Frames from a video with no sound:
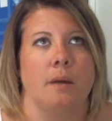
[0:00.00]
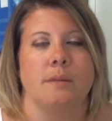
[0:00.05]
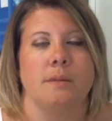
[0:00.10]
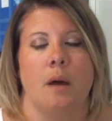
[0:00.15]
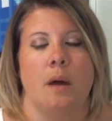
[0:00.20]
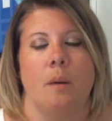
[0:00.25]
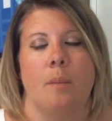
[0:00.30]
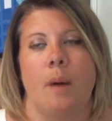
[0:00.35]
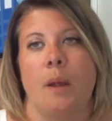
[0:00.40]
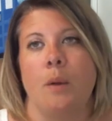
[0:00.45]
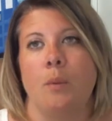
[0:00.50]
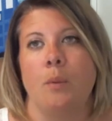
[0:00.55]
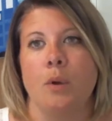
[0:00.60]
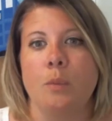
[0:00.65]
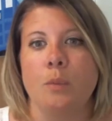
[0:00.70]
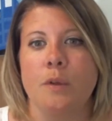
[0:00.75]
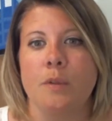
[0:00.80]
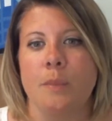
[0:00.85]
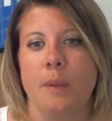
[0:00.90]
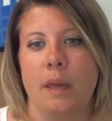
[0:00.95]
my
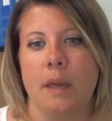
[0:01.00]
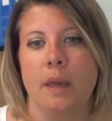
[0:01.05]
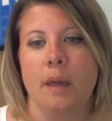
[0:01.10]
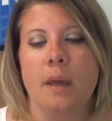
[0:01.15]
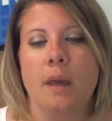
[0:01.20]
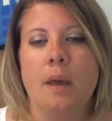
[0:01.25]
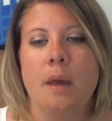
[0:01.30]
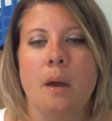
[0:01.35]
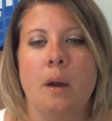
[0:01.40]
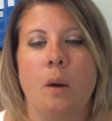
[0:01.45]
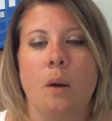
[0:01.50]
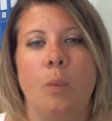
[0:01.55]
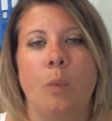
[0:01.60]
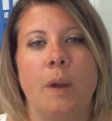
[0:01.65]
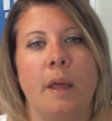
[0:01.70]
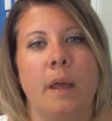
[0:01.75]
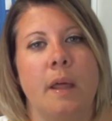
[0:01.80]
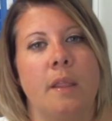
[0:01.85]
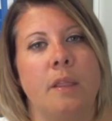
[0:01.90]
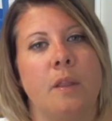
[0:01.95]
room with me,
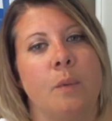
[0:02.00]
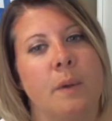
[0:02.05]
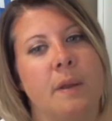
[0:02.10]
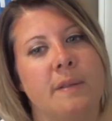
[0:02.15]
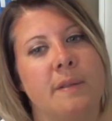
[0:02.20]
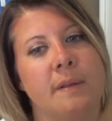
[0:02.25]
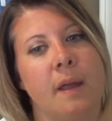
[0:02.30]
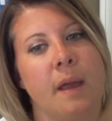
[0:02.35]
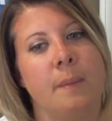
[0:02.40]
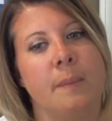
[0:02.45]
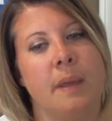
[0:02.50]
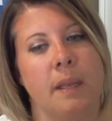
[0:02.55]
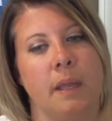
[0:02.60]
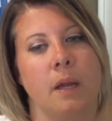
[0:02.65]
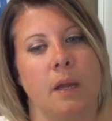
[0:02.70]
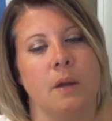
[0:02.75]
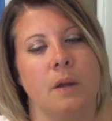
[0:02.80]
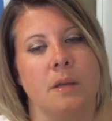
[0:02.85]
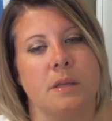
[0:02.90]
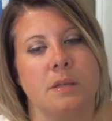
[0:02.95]
when the reason I'm in
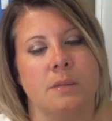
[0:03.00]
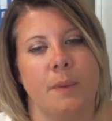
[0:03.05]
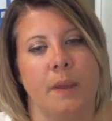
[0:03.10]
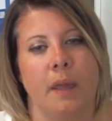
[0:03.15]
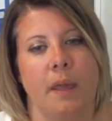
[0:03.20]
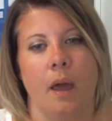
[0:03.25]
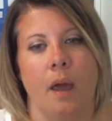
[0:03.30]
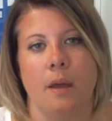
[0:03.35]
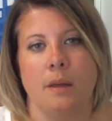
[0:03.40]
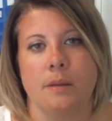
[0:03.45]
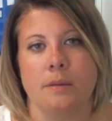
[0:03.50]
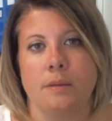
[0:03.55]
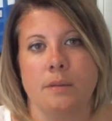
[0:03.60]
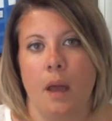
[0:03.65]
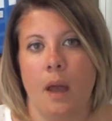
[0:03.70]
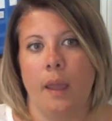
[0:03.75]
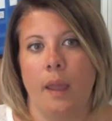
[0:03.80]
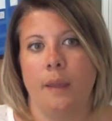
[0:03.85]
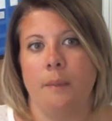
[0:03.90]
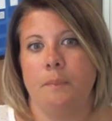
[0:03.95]
here is because
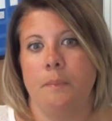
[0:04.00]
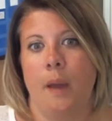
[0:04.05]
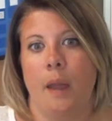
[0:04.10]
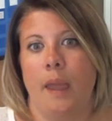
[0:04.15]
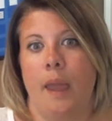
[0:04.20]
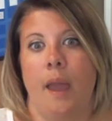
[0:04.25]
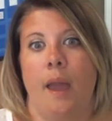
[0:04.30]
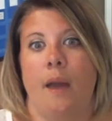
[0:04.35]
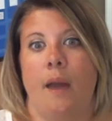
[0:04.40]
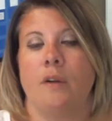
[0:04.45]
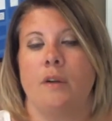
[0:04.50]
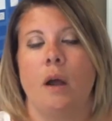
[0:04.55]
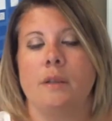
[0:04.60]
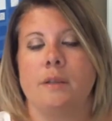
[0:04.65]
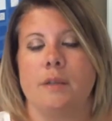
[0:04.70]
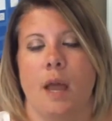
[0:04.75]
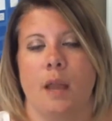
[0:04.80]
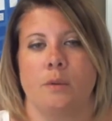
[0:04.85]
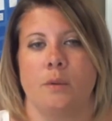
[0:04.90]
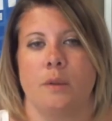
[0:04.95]
I can't have
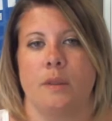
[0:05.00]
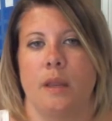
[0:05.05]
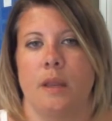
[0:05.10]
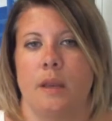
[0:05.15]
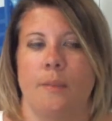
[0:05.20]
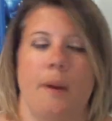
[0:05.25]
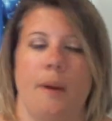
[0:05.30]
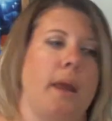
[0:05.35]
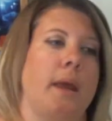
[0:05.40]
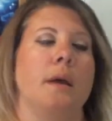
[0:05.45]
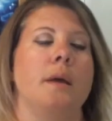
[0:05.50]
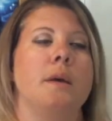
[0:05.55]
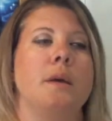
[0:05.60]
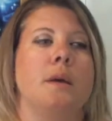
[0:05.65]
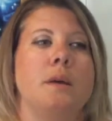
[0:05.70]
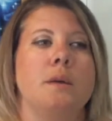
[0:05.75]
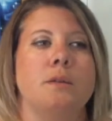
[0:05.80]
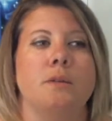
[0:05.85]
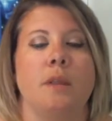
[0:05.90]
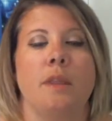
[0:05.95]
contact with anybody.
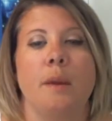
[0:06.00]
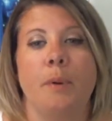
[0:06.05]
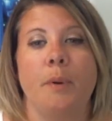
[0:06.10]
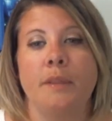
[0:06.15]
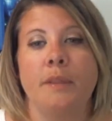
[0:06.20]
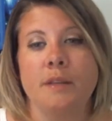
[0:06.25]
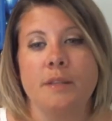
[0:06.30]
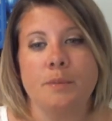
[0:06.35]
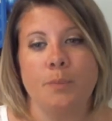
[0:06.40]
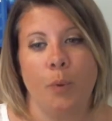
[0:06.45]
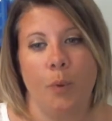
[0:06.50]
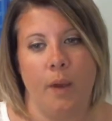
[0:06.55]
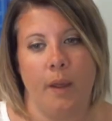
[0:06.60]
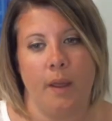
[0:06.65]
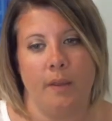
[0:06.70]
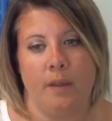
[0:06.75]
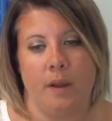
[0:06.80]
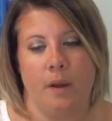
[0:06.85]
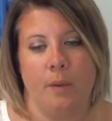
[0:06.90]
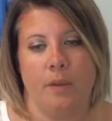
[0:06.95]
So they put this boy
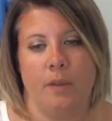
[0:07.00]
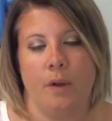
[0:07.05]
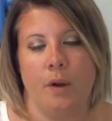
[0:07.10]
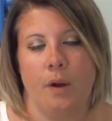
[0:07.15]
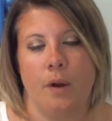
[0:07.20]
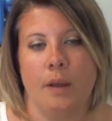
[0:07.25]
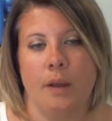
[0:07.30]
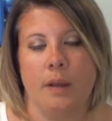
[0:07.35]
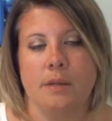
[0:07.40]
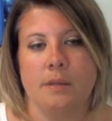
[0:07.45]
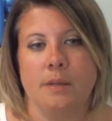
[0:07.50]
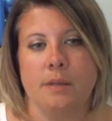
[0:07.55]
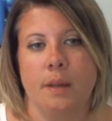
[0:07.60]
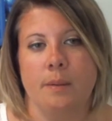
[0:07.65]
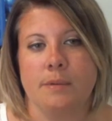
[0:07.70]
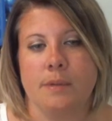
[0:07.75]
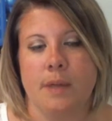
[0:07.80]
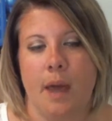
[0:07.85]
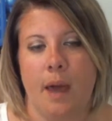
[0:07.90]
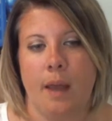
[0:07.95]
in there with her, and his
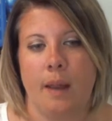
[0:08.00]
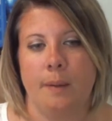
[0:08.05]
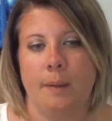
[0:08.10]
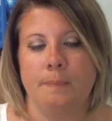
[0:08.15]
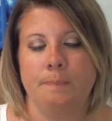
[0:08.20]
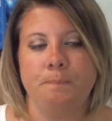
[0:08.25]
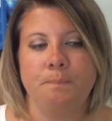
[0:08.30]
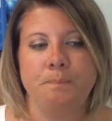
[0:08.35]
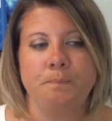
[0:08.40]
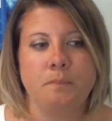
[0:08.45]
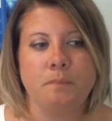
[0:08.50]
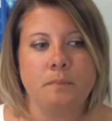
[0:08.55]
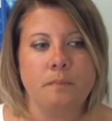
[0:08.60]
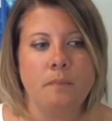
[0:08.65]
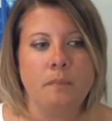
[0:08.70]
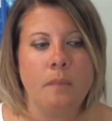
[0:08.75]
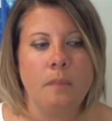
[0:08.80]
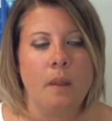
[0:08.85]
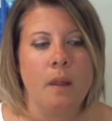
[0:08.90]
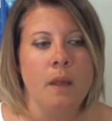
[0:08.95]
name is Adam.
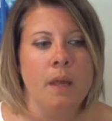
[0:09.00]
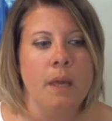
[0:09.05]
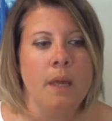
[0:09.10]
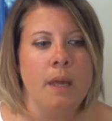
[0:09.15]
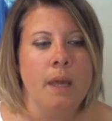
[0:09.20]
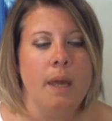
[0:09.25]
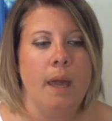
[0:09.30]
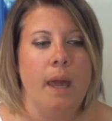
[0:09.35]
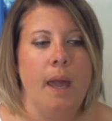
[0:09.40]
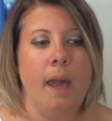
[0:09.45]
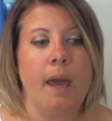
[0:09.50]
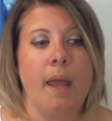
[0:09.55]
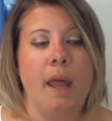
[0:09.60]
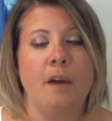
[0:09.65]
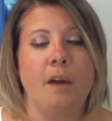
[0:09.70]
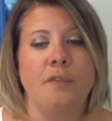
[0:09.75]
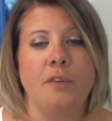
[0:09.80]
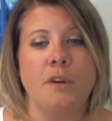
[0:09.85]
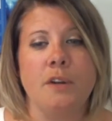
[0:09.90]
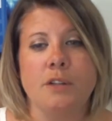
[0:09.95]
And
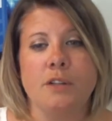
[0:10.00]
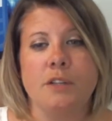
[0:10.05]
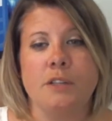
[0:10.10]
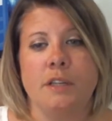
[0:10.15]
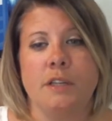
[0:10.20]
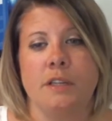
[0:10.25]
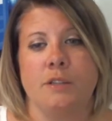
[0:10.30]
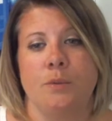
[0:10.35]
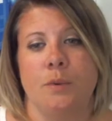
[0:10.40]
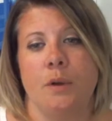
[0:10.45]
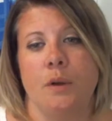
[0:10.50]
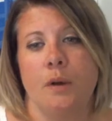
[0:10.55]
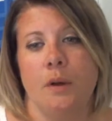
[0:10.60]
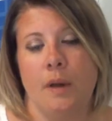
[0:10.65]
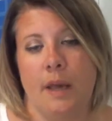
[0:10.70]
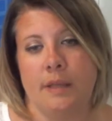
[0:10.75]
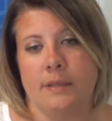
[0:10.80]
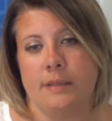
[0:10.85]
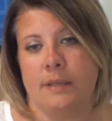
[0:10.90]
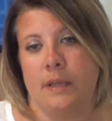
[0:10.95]
at first, she's real
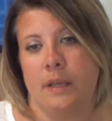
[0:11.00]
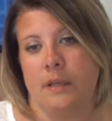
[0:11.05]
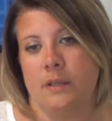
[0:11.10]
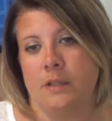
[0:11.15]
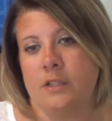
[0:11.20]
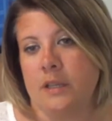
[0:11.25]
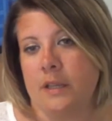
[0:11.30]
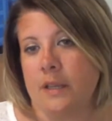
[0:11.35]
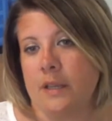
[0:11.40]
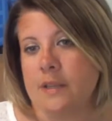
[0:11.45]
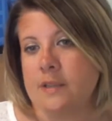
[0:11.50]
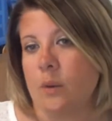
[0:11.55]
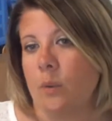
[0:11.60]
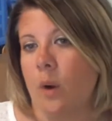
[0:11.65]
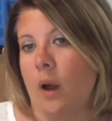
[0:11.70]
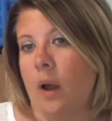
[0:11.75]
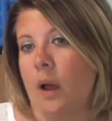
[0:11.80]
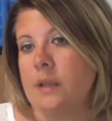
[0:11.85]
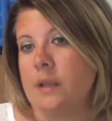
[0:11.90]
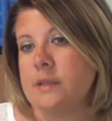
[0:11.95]
hesitant. She doesn't
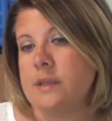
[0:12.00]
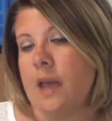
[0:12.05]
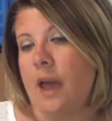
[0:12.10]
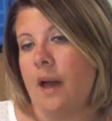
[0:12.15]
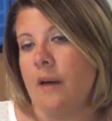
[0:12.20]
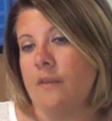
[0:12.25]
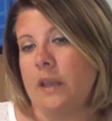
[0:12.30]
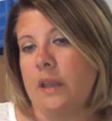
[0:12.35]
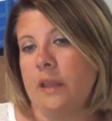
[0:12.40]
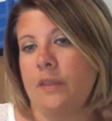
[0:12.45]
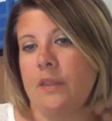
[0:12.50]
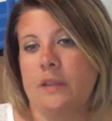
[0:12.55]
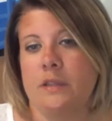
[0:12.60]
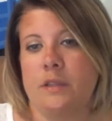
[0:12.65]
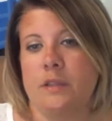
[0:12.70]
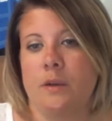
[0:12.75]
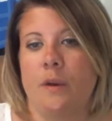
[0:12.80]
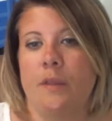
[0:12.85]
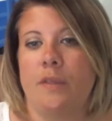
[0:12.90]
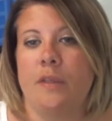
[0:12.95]
want to have anything to
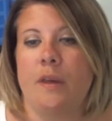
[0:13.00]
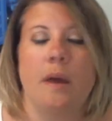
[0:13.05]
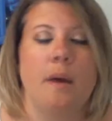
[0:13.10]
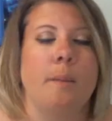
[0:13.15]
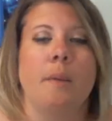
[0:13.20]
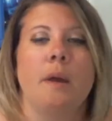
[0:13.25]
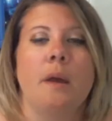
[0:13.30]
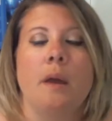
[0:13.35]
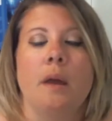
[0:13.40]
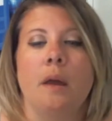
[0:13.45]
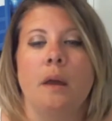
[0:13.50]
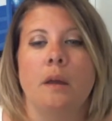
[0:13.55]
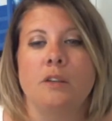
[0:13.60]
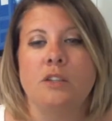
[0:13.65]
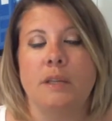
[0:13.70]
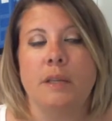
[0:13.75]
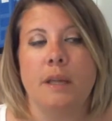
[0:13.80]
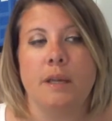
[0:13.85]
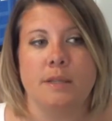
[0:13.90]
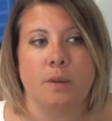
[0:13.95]
do with him.
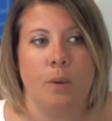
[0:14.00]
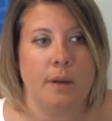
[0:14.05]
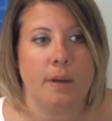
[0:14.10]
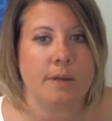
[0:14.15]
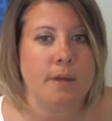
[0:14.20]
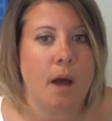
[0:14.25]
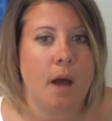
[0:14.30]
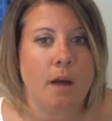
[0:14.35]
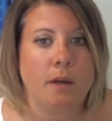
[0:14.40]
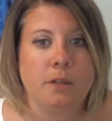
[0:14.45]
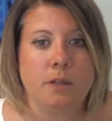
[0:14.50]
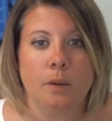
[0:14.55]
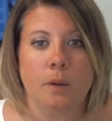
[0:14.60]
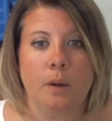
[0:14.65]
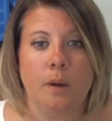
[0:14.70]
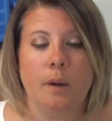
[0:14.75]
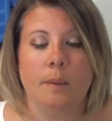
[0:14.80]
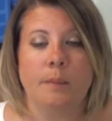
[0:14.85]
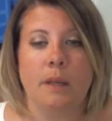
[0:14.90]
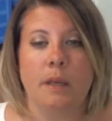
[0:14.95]
She doesn't want to talk to
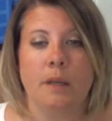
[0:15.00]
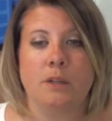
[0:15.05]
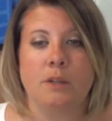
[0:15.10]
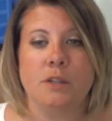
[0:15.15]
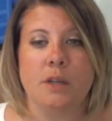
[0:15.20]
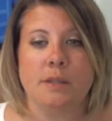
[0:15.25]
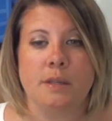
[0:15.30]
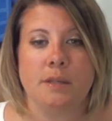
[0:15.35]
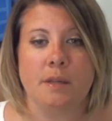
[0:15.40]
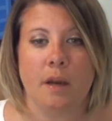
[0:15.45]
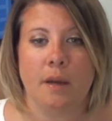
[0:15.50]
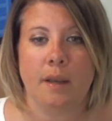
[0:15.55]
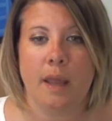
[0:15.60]
him. She hasn't talked to